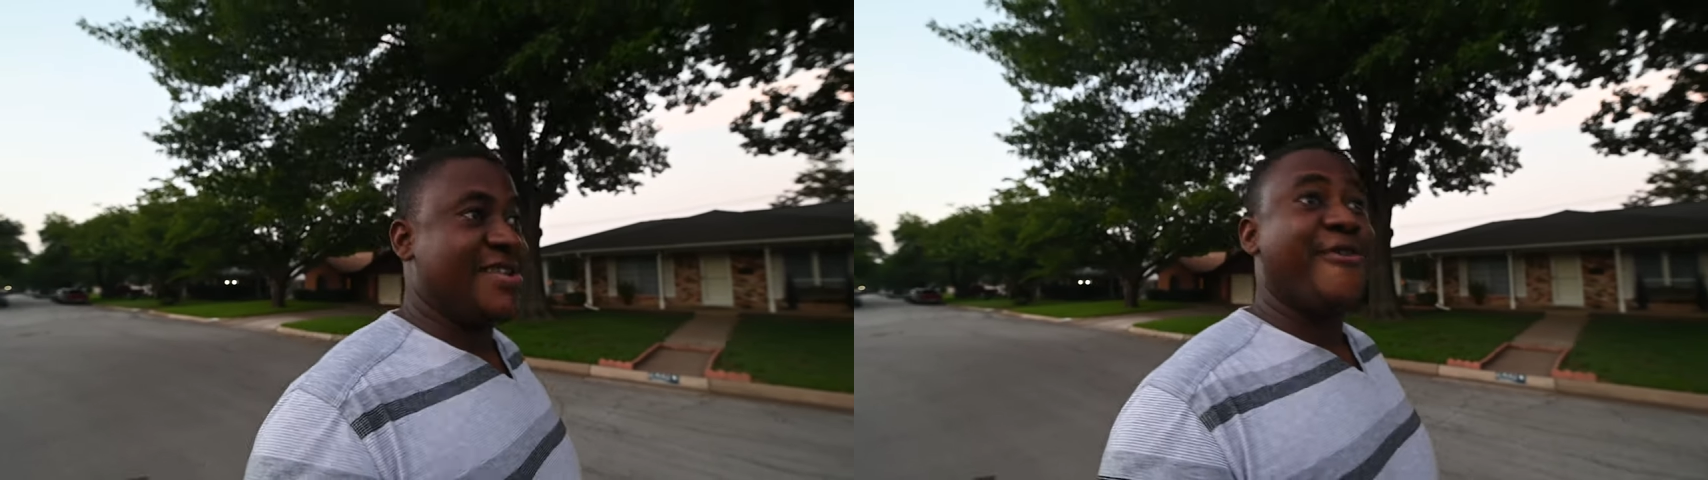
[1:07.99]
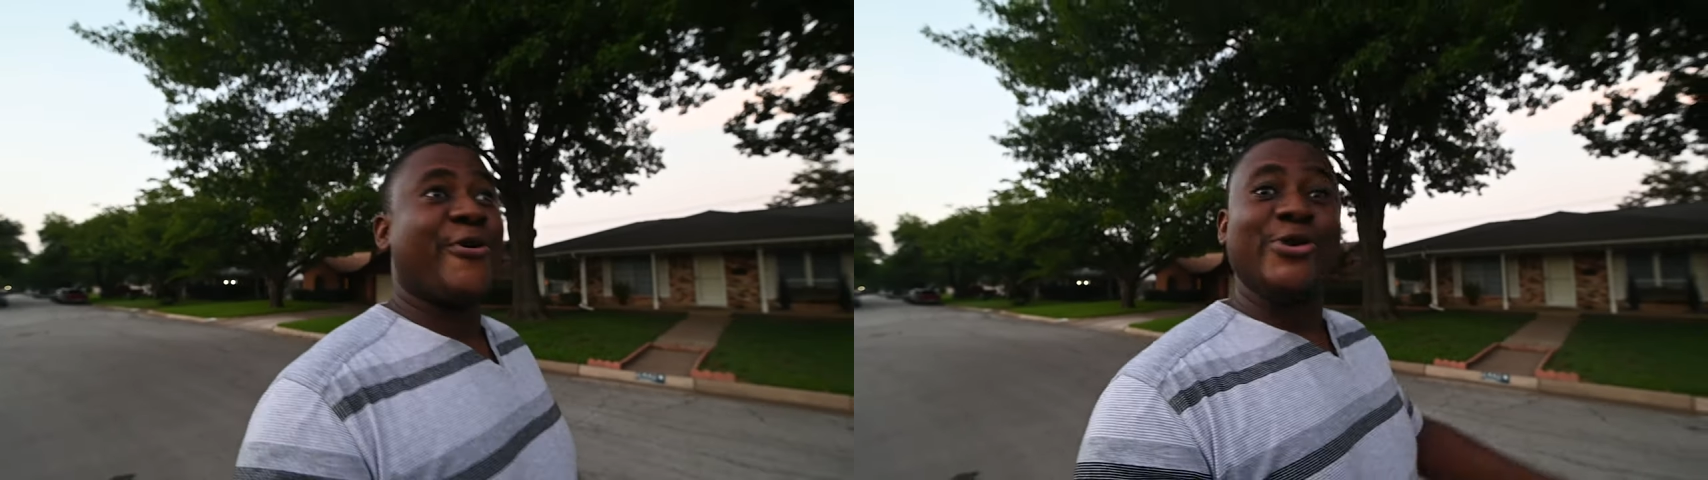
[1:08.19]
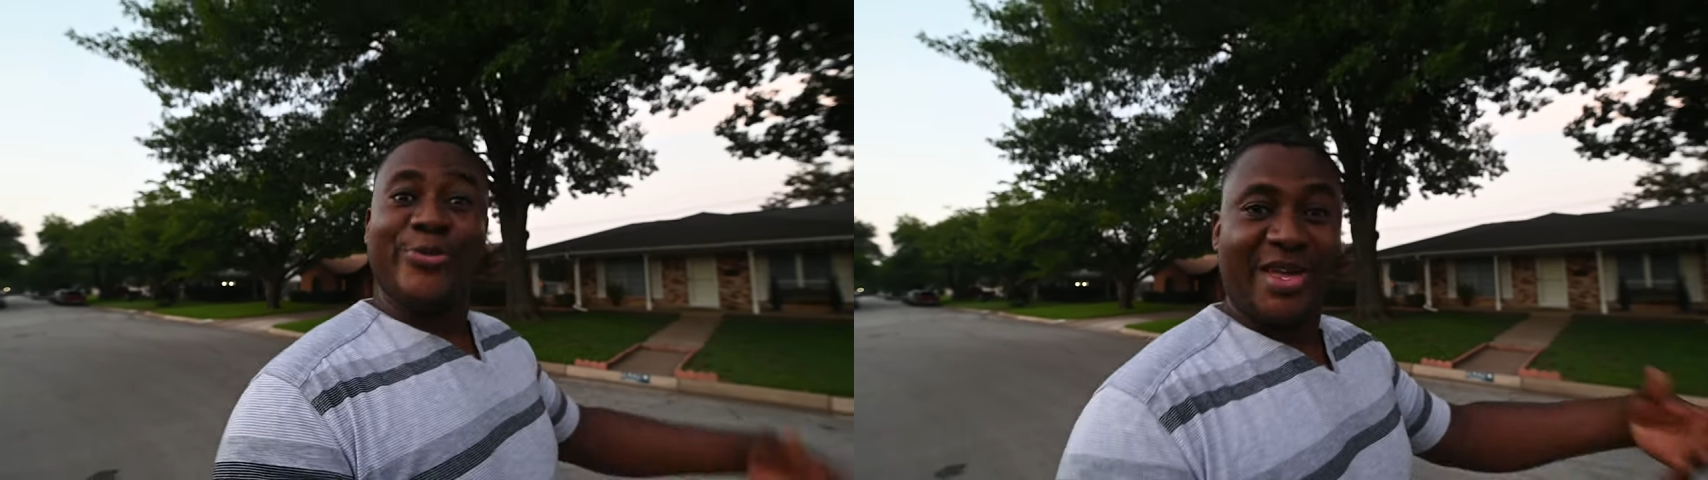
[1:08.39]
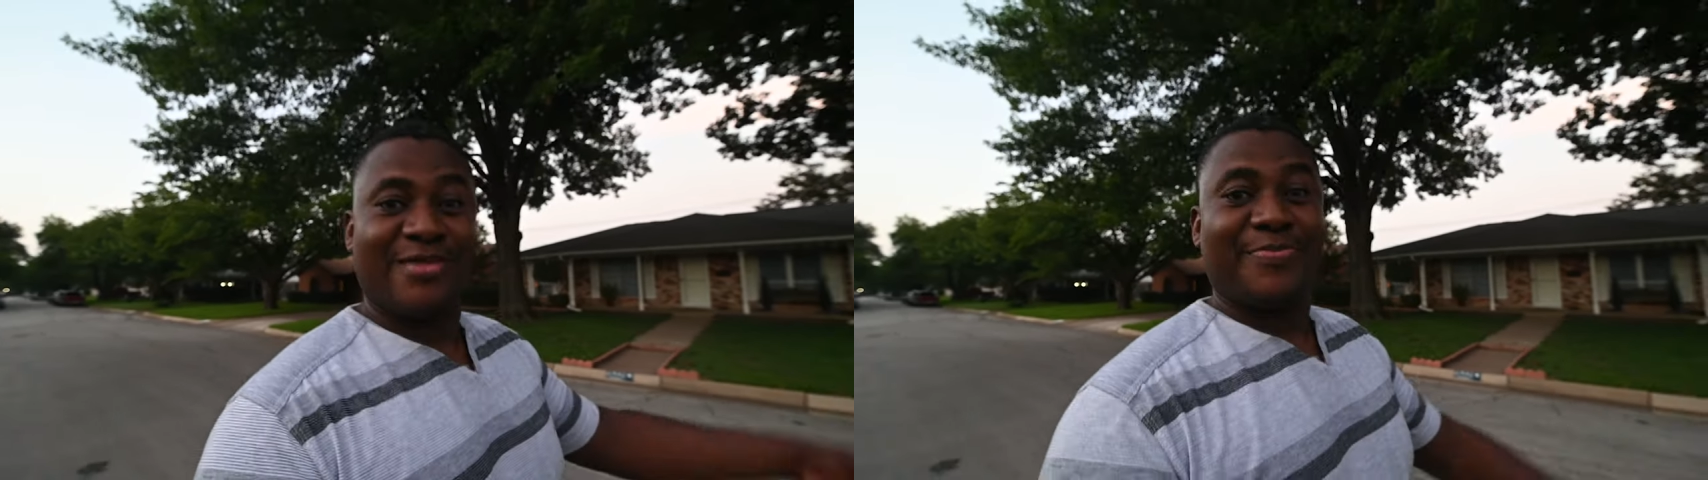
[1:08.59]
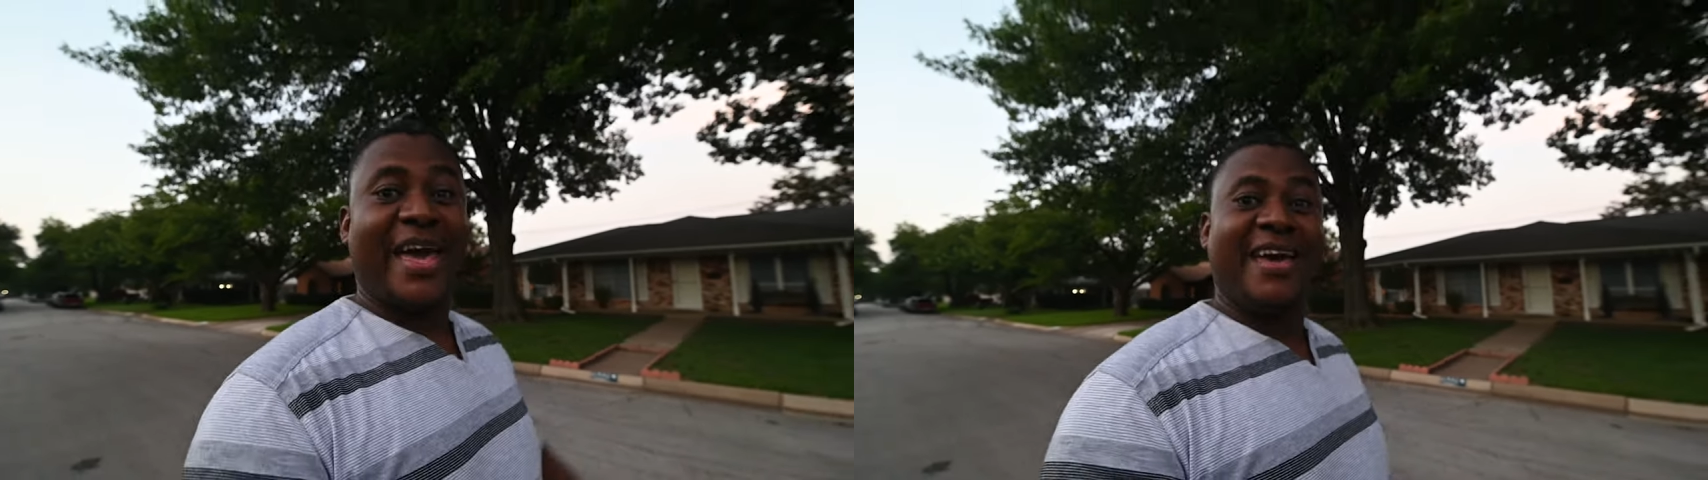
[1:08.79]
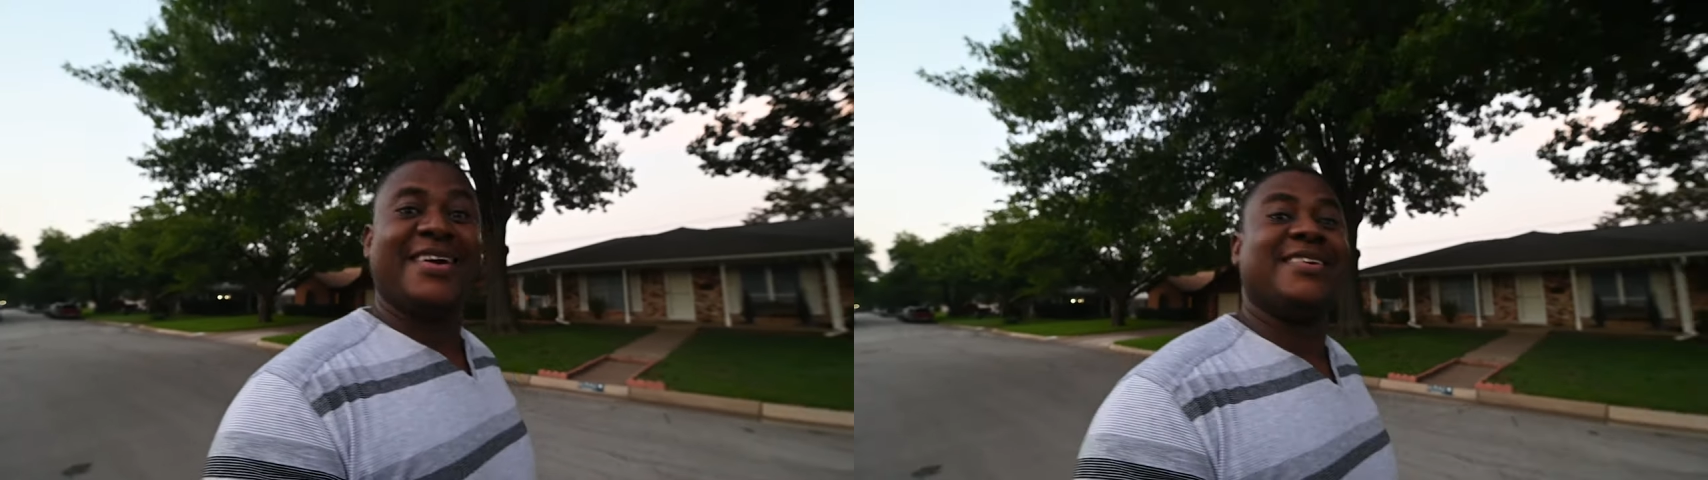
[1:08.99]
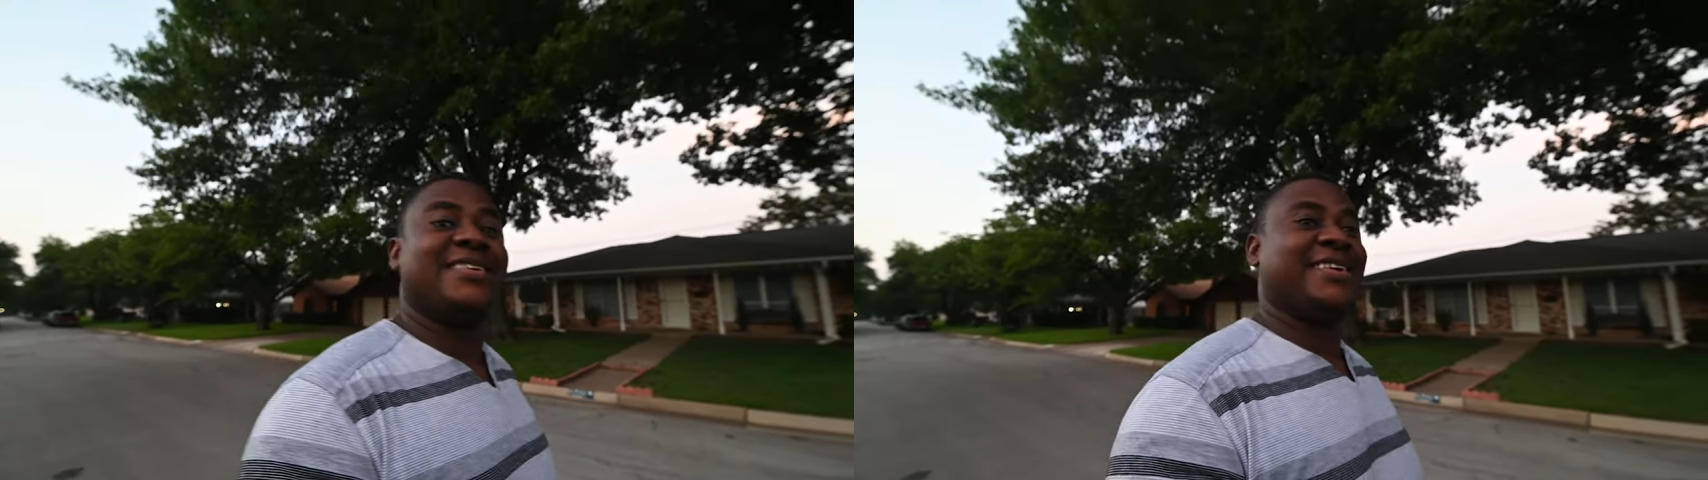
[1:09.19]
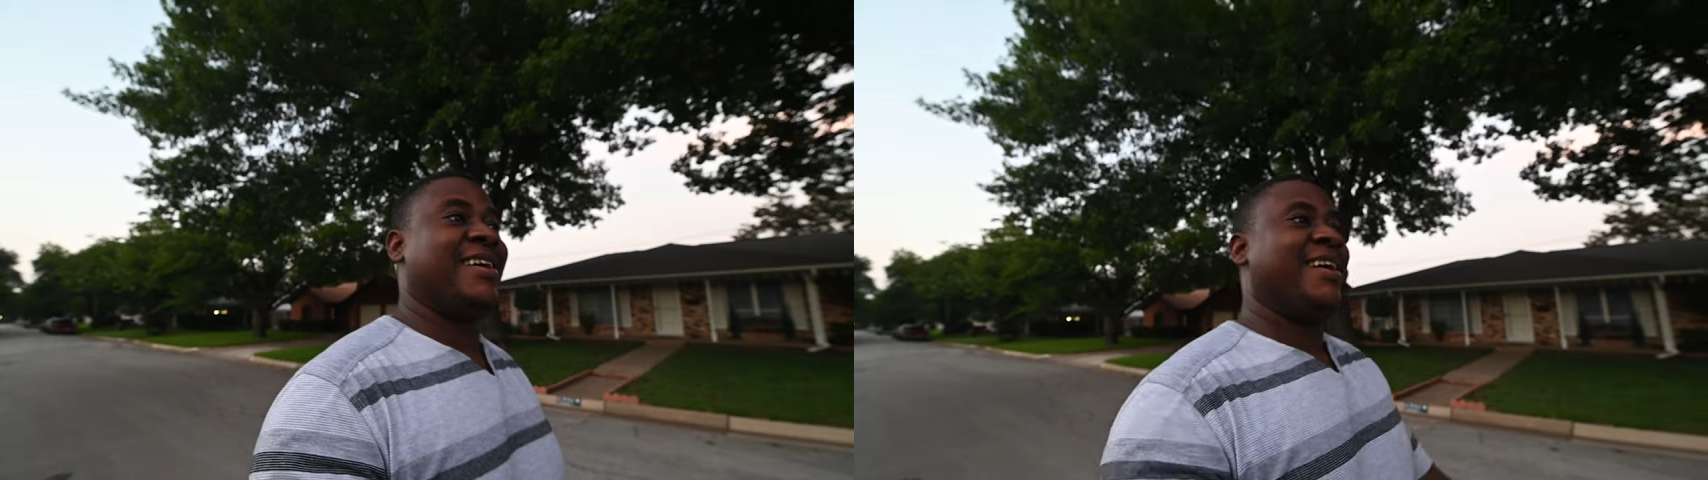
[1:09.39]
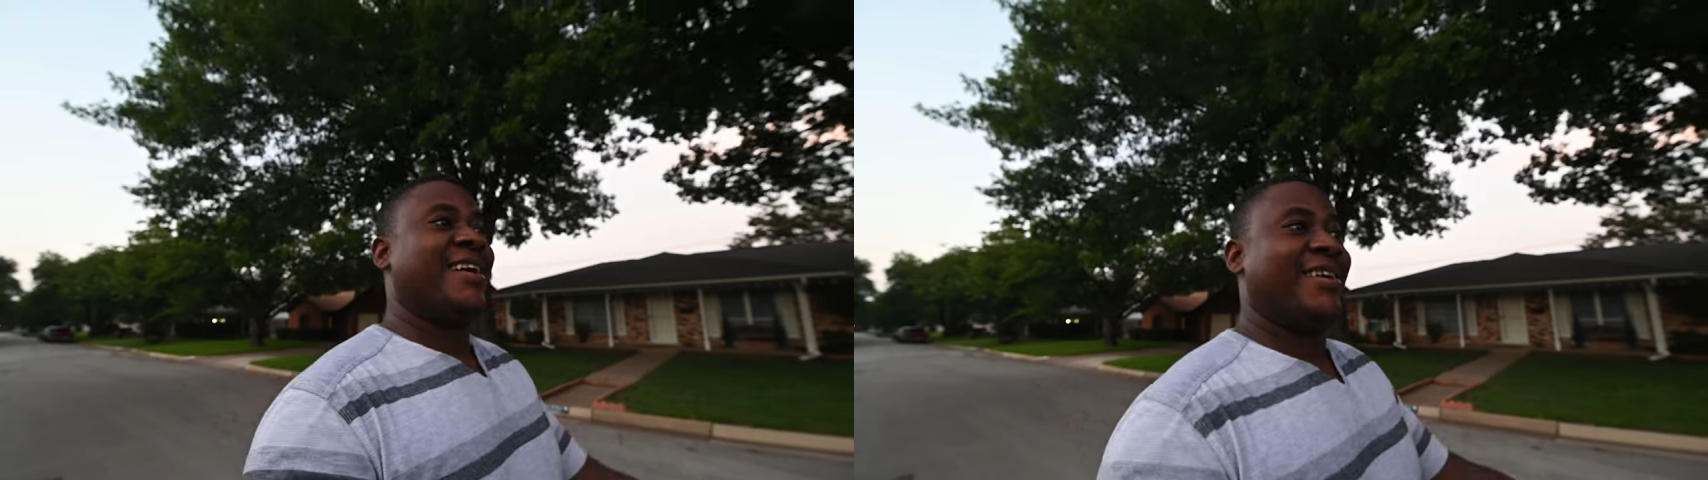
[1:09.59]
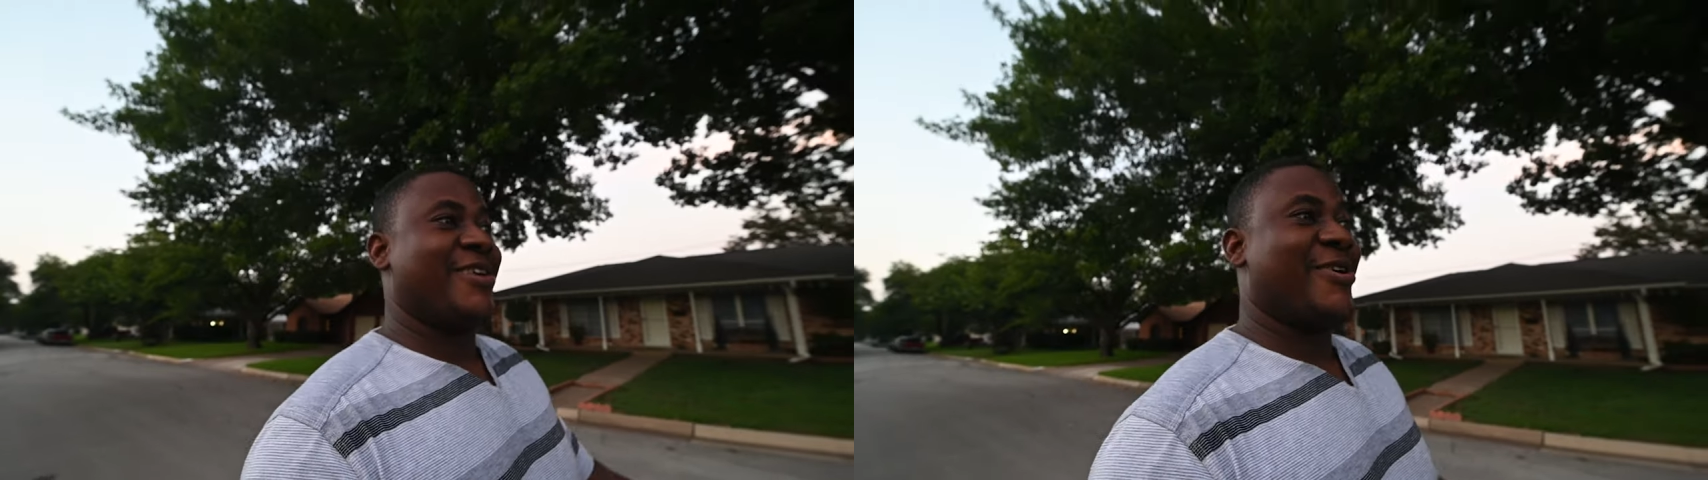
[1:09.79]
No, you'll be in pain,
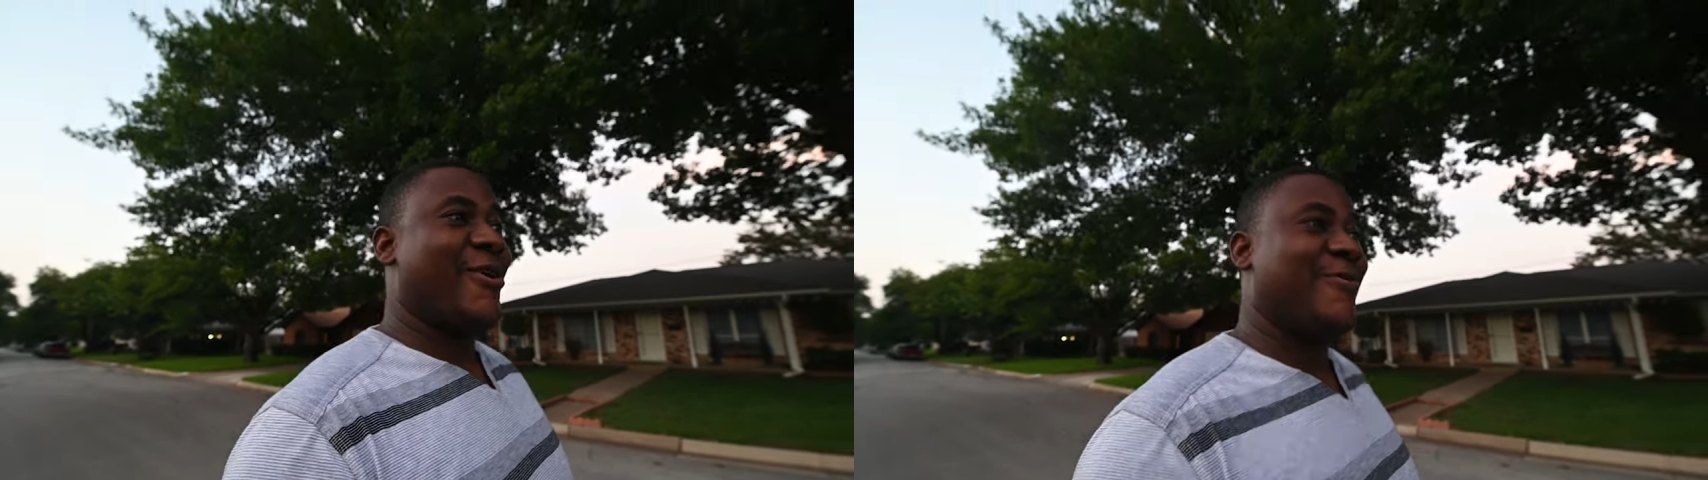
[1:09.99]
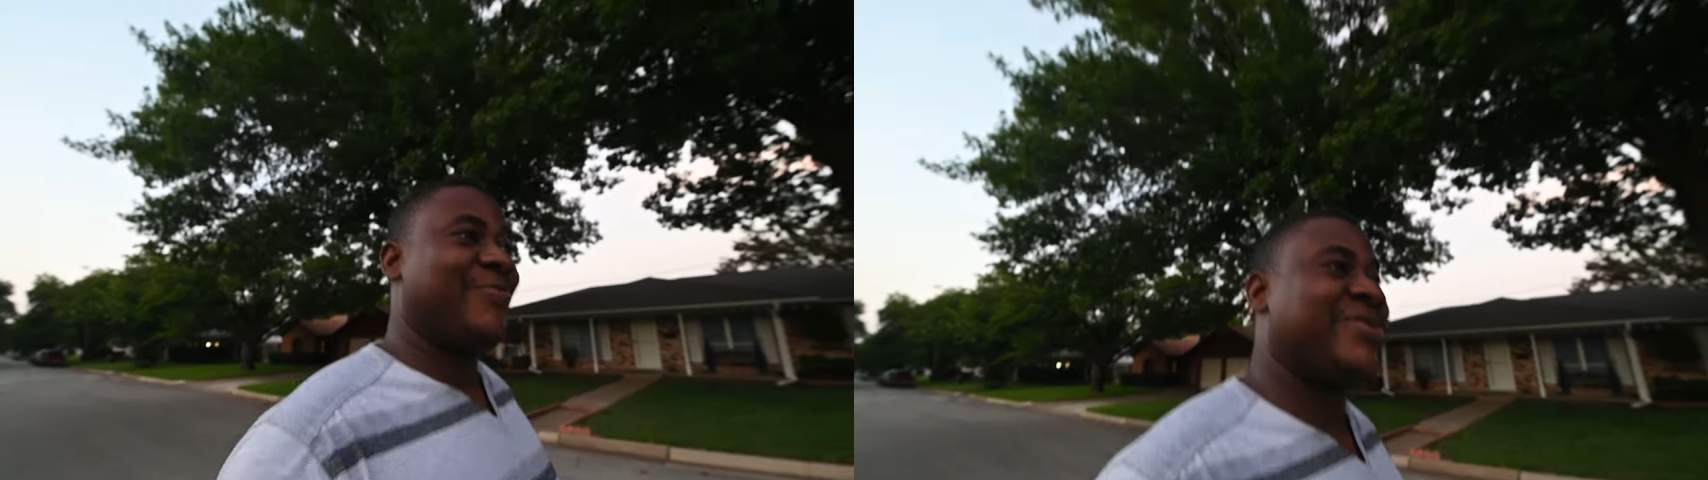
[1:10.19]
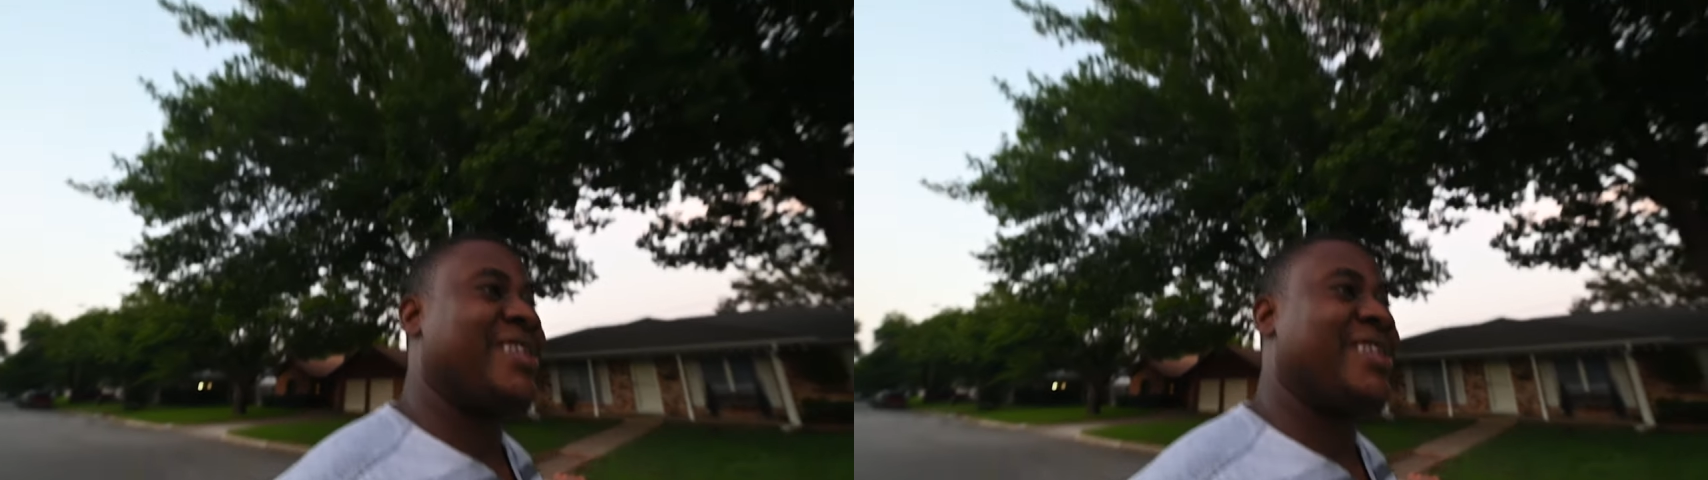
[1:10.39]
you know?